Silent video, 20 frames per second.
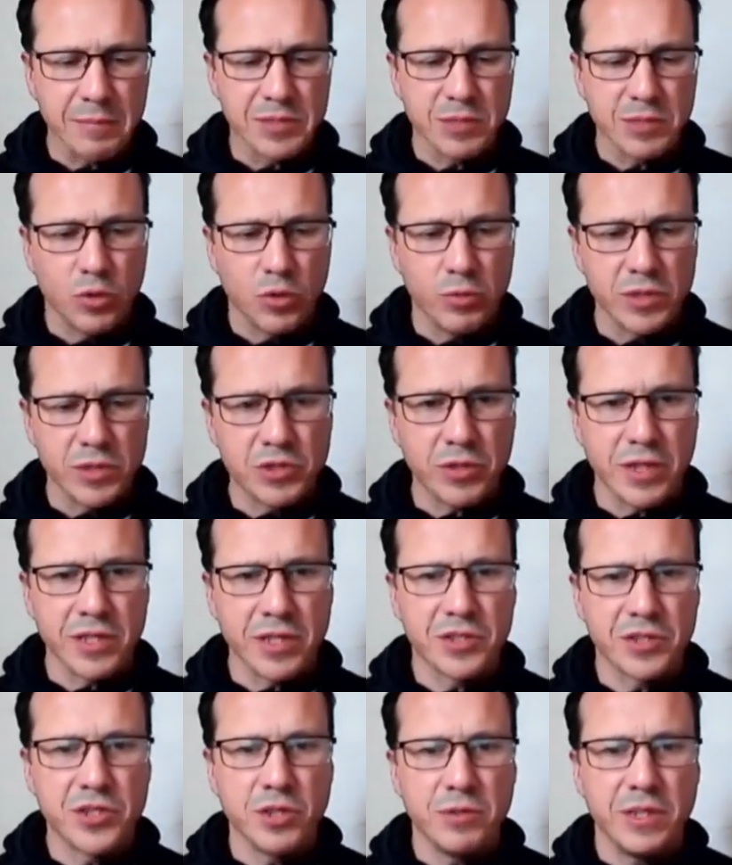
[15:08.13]
So all we're trying to
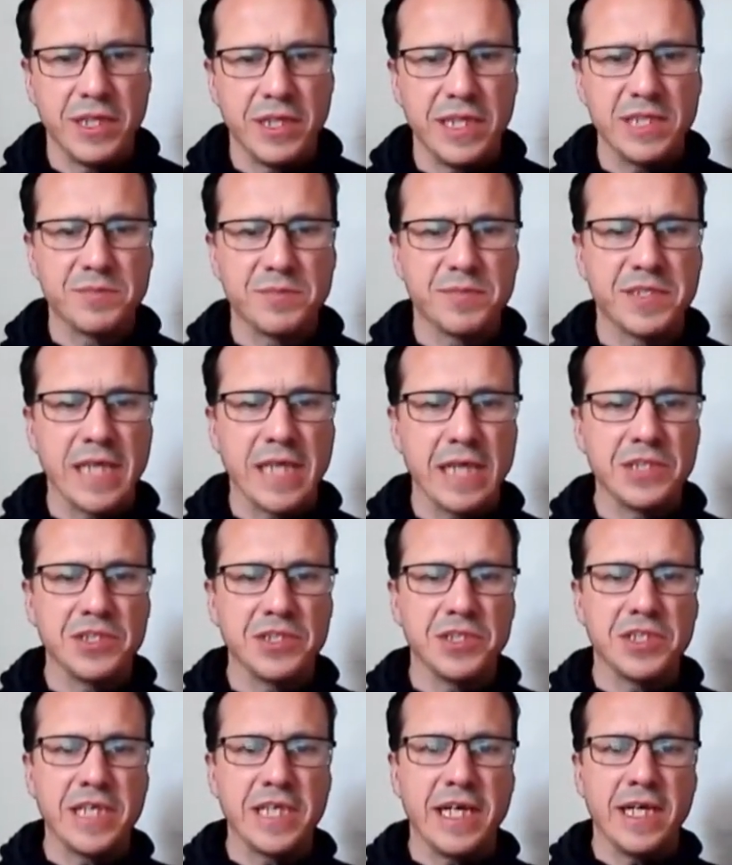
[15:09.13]
do in these
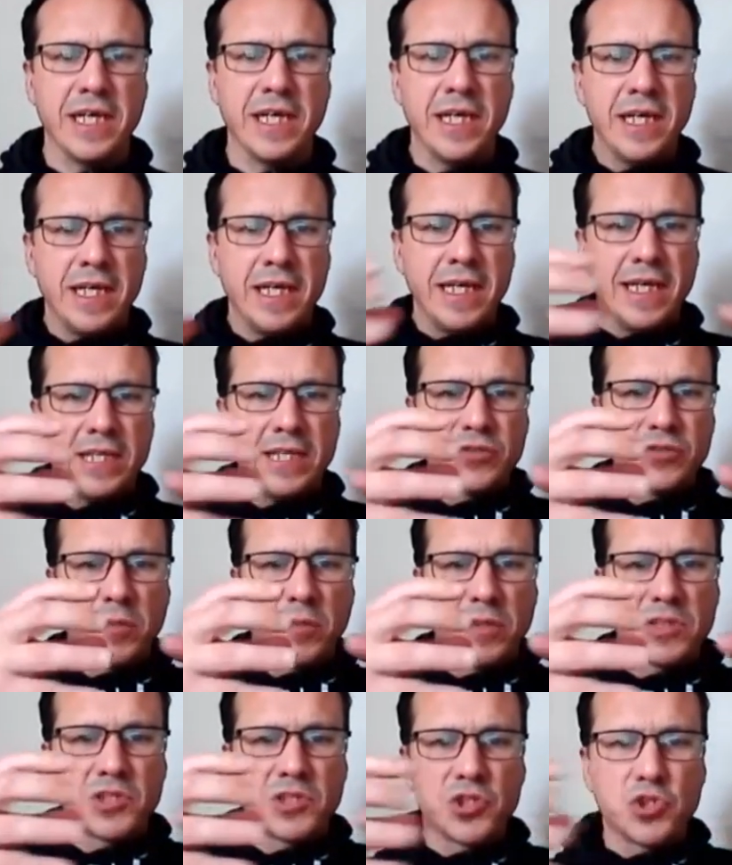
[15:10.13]
sessions here is
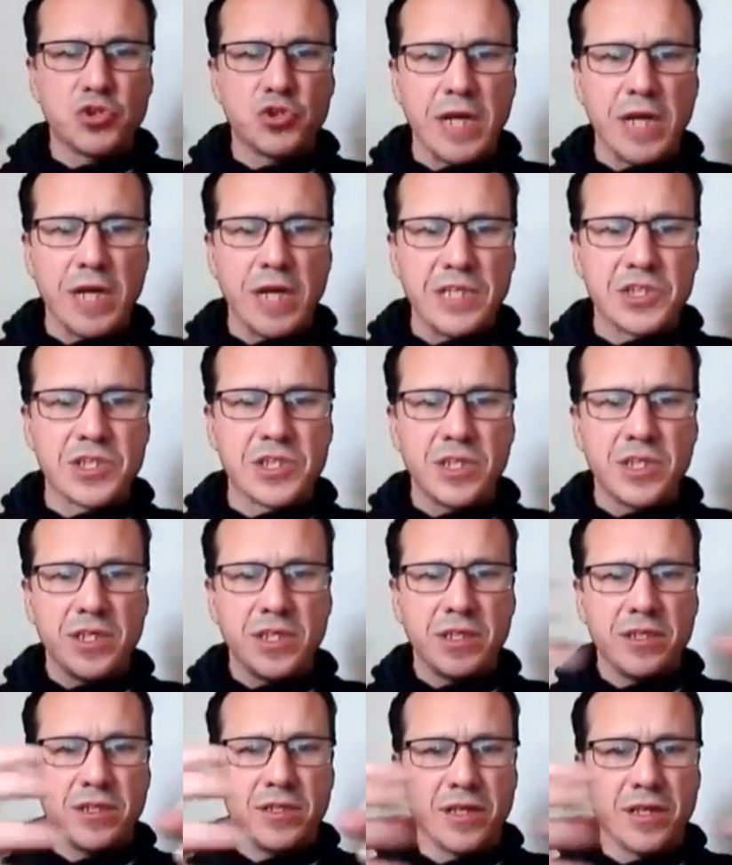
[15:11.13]
almost
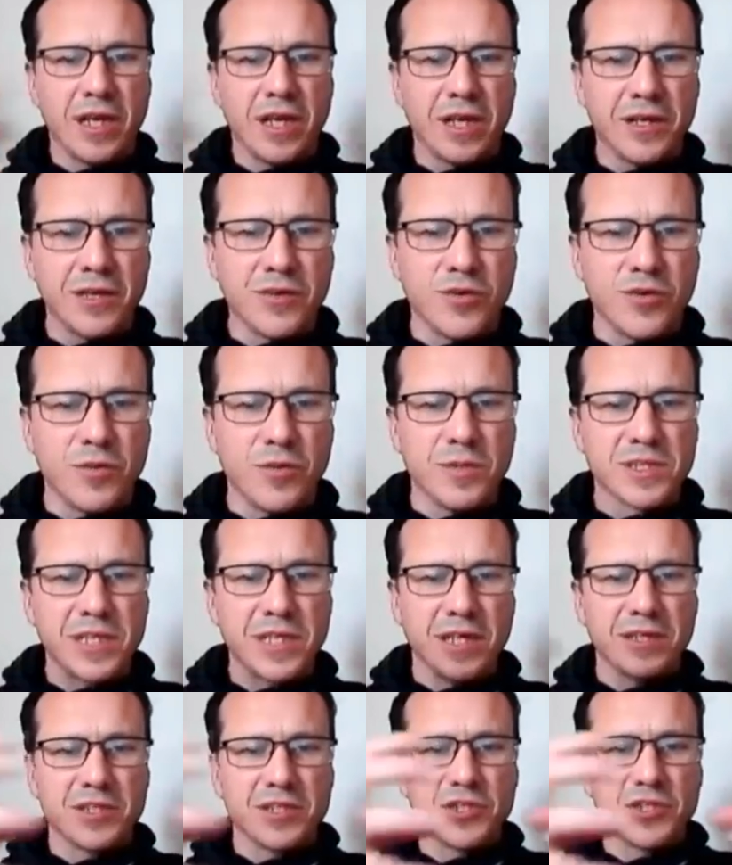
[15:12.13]

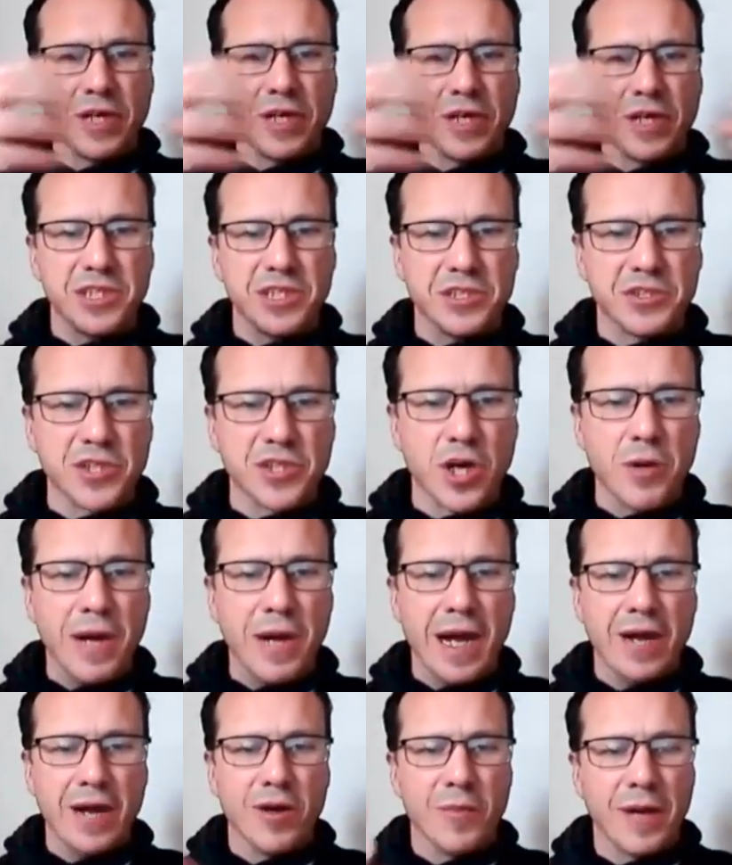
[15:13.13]
like stretching dough
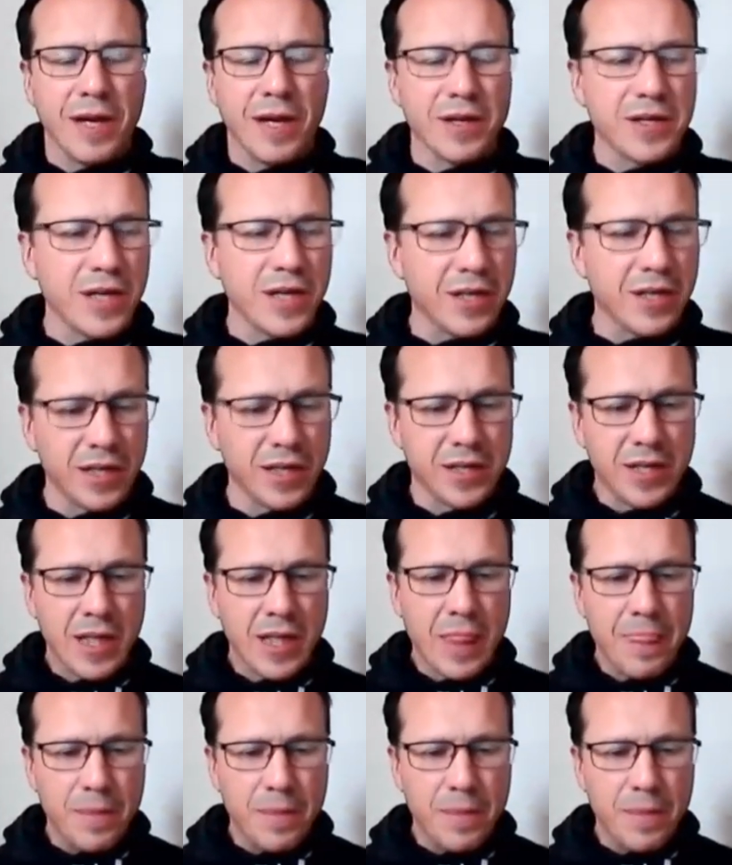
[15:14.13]
out, about kind of like